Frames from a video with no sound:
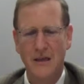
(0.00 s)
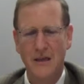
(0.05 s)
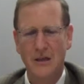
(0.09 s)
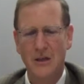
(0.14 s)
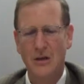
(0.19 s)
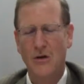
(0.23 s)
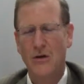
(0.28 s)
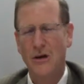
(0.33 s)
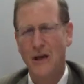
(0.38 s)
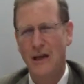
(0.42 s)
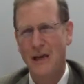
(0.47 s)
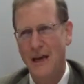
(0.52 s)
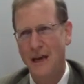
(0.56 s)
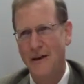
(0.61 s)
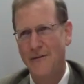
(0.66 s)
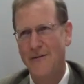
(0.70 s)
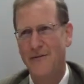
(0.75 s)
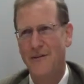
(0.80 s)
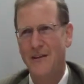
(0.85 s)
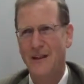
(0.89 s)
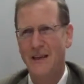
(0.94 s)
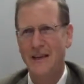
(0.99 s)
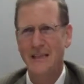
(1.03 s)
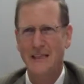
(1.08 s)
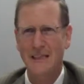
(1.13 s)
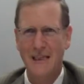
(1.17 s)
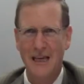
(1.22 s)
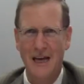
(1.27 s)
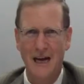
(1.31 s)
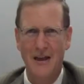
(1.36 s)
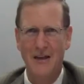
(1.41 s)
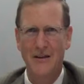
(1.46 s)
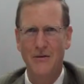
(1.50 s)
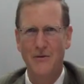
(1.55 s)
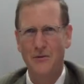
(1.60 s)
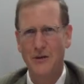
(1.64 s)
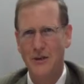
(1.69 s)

So if Nisan,